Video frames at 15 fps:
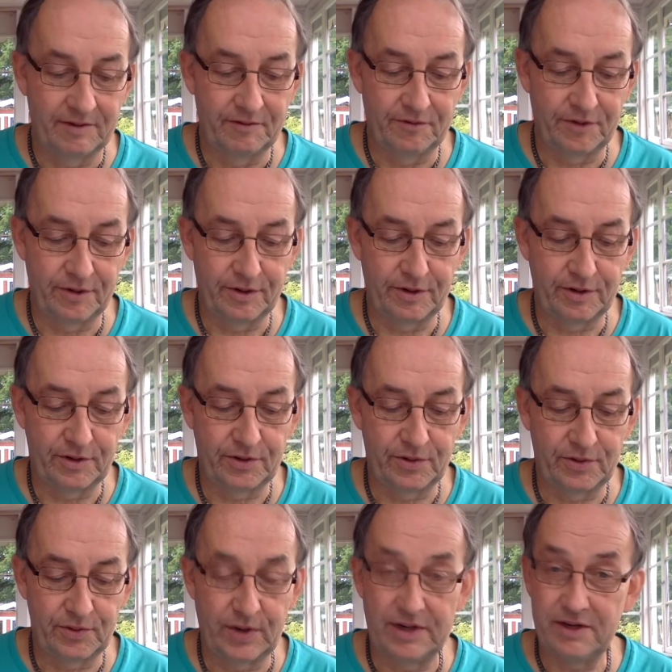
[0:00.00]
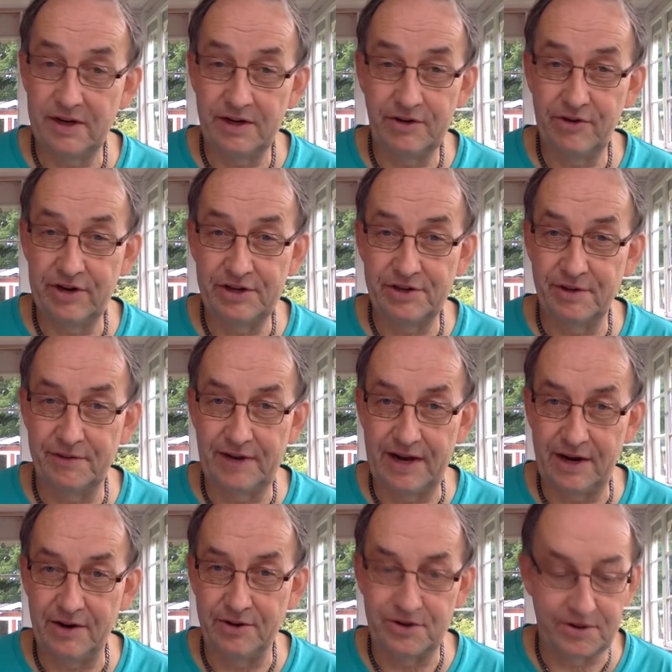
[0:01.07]
for the 20 degrees of
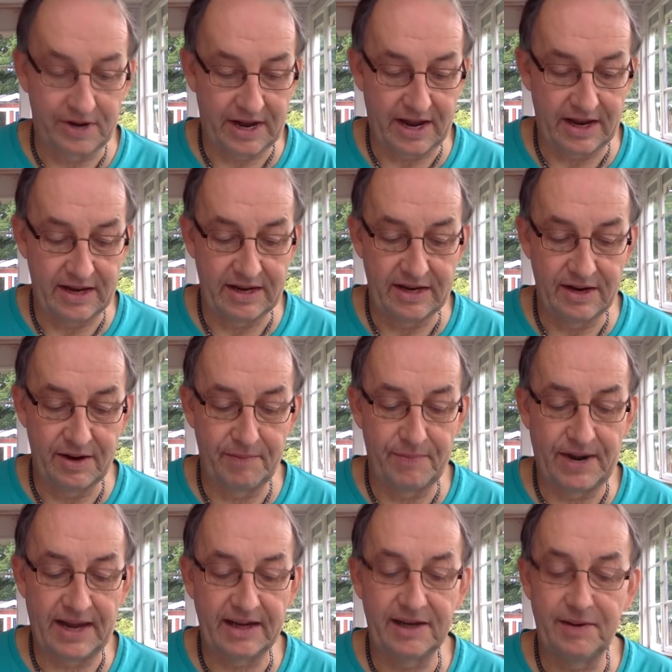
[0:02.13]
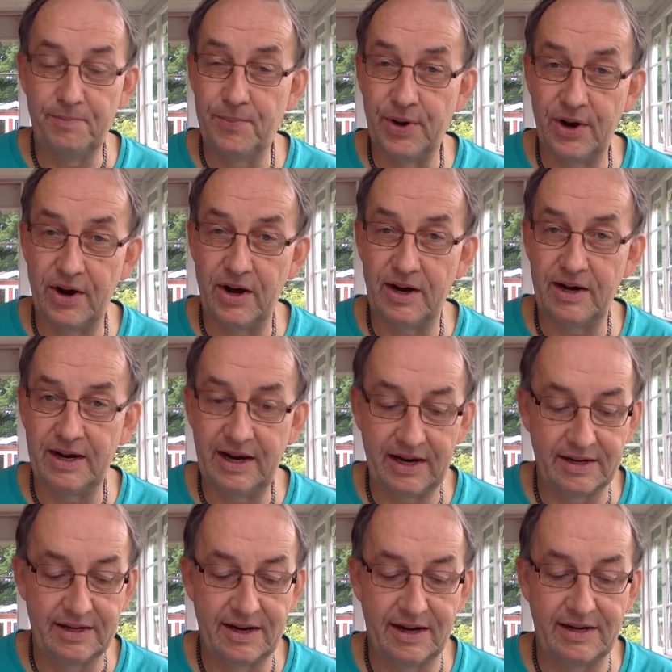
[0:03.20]
Leo today, a black pearl
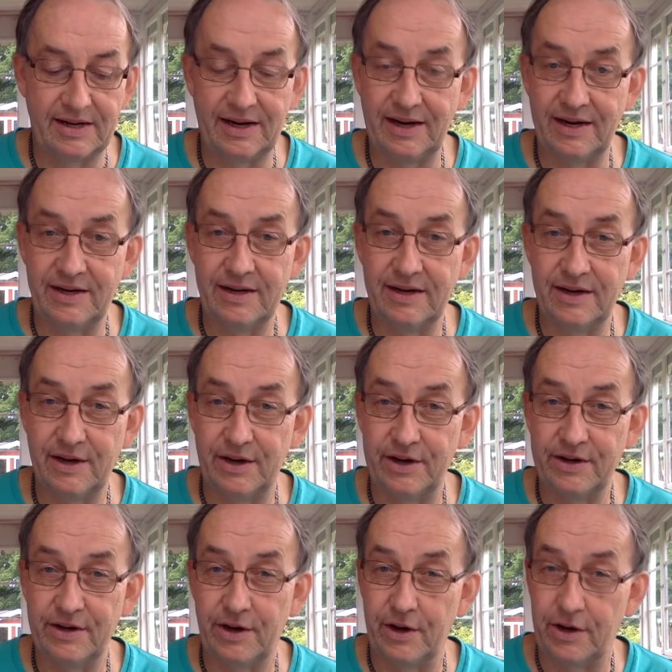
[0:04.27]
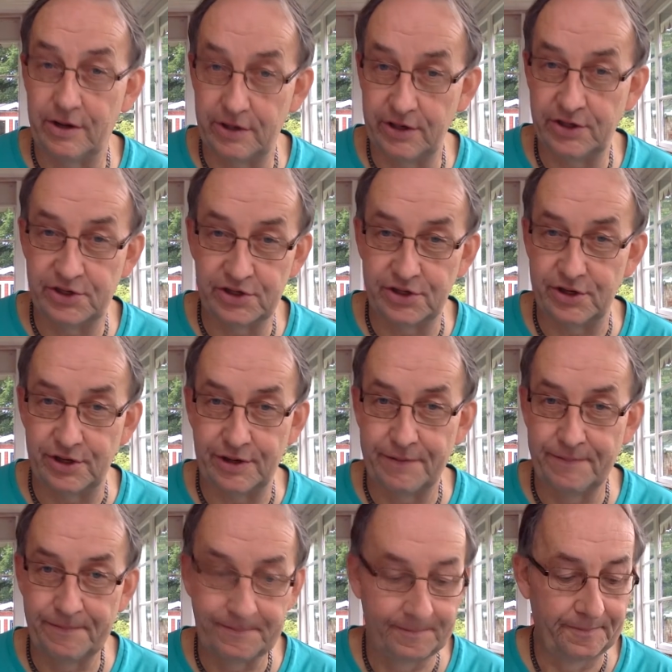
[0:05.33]
hidden in an oyster.
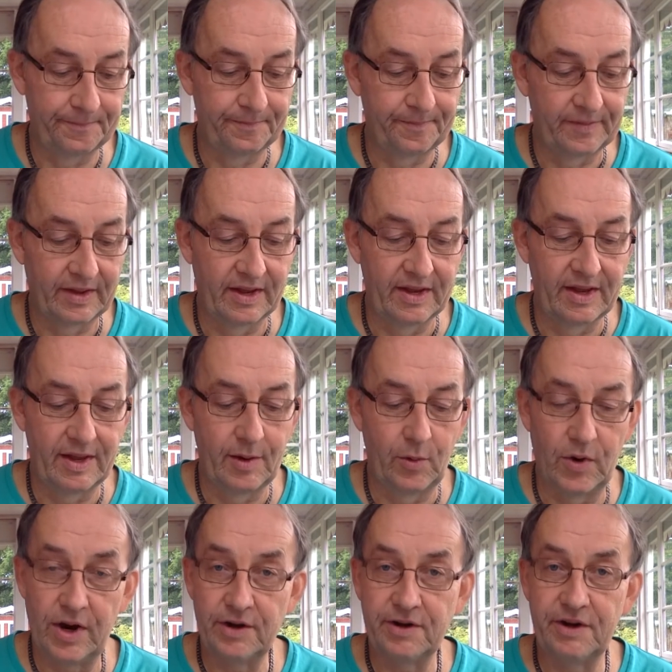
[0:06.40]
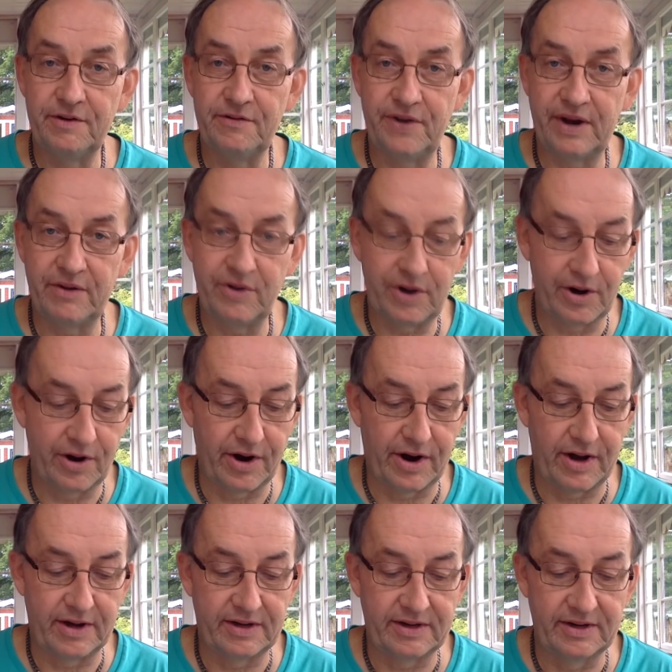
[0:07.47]
Working very
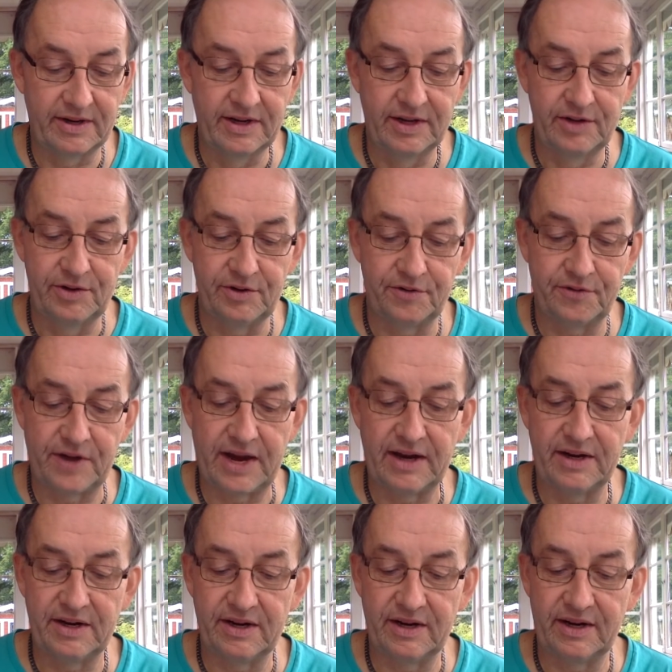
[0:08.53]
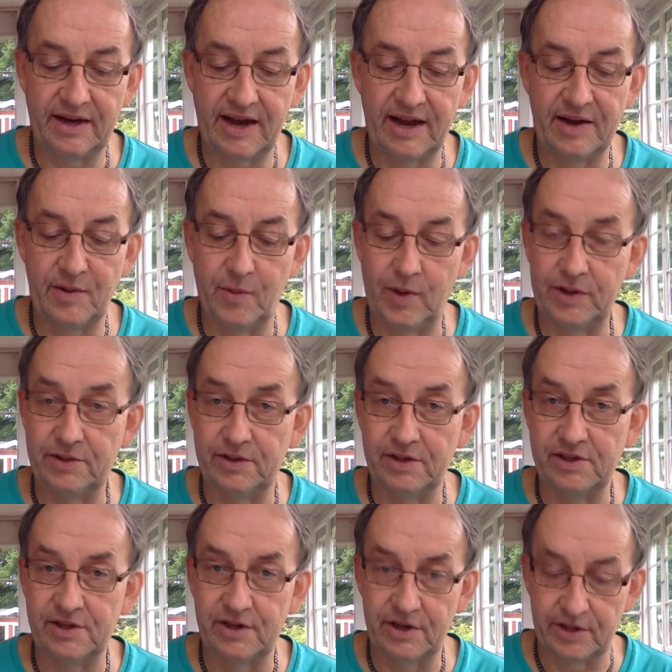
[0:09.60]
hard to find again what
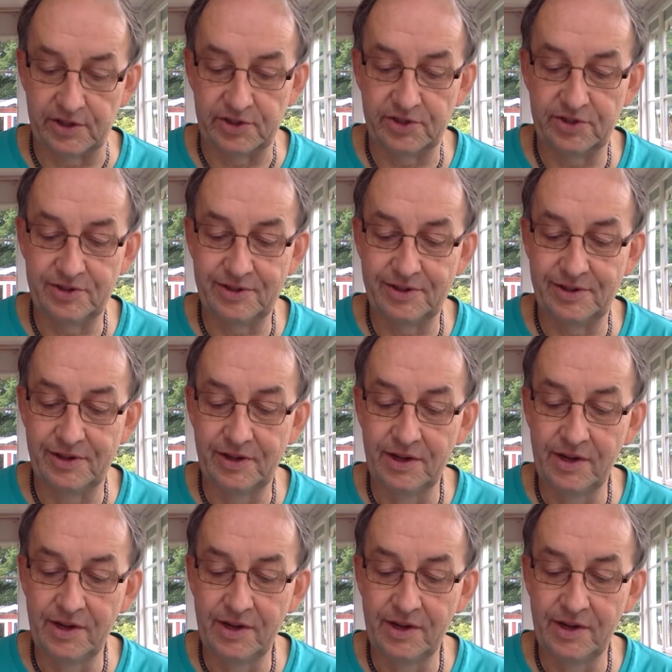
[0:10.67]
is lost,